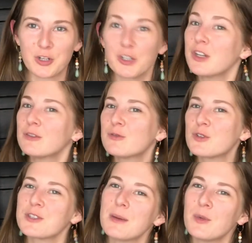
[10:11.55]
or even for
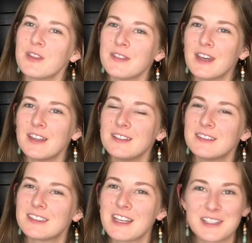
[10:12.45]
someone that
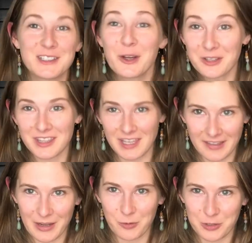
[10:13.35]
doesn't know that they
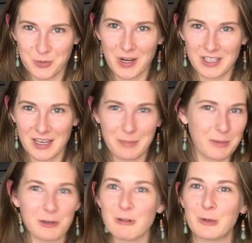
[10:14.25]
like orange wine yet, maybe
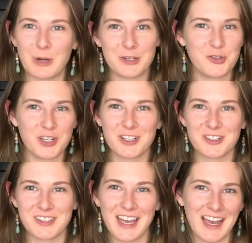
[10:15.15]
a red wine drinker
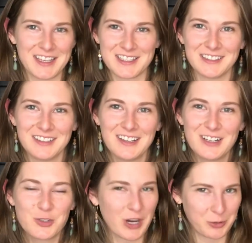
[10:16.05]
that hasn't
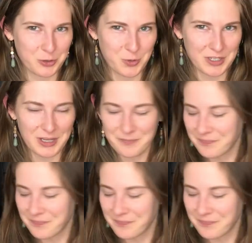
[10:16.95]
tried orange wine yet.